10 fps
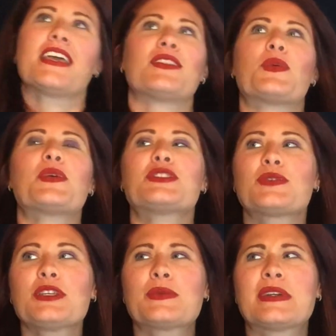And what's
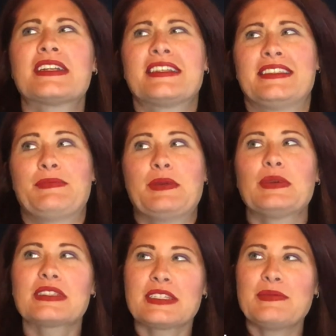really weird is
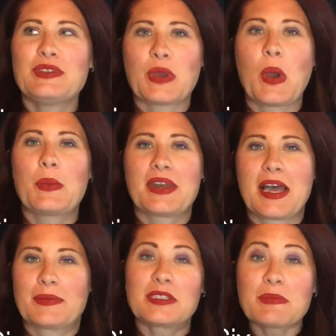people seem to open
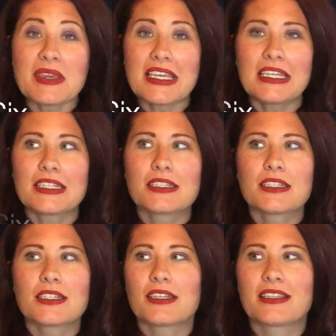up to me
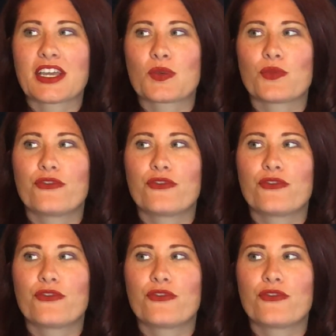like